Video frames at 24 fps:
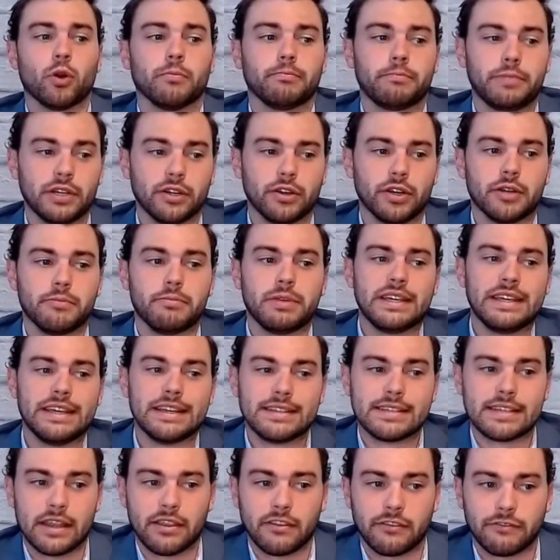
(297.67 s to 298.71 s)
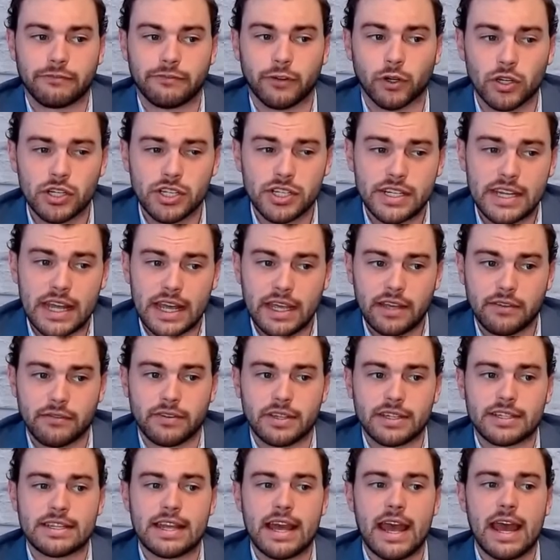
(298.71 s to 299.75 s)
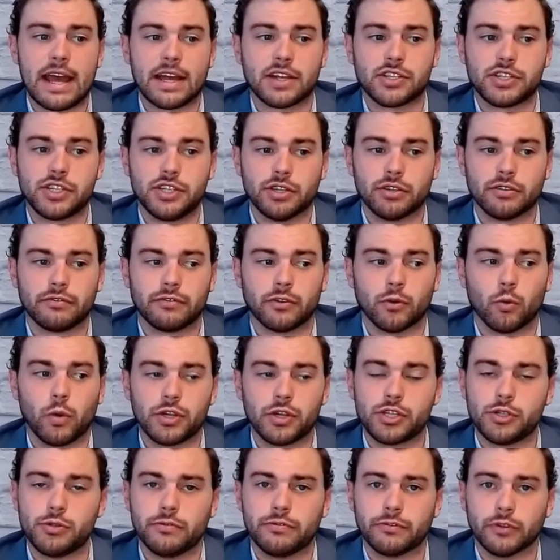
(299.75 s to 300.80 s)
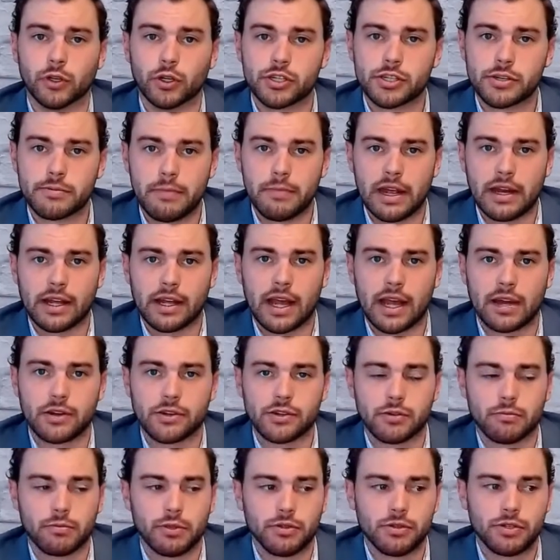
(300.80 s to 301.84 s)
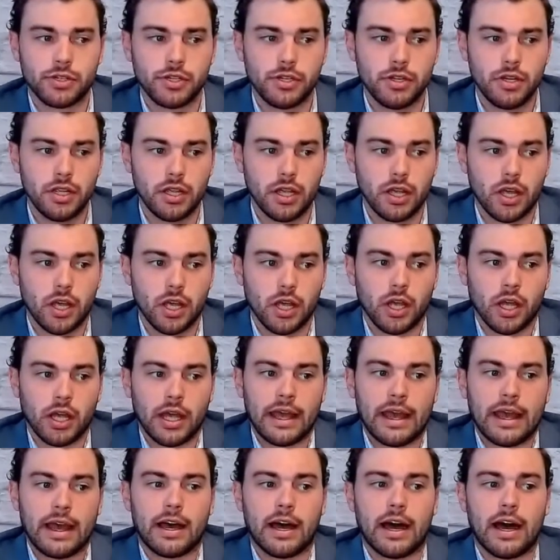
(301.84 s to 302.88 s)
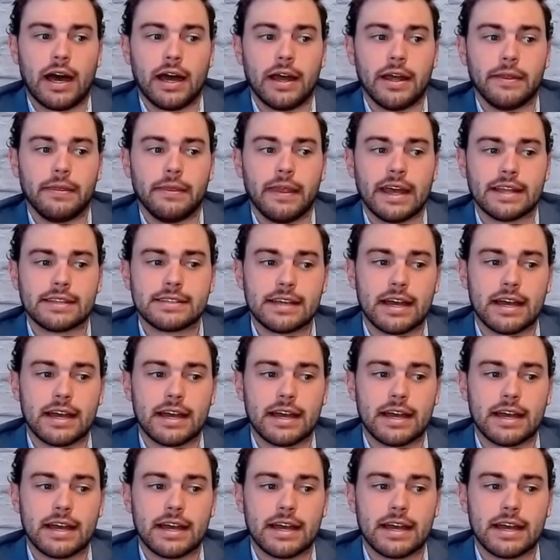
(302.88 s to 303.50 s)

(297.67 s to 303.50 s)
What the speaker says: period begins on the first day of the tax year for which you first made a contribution. And that's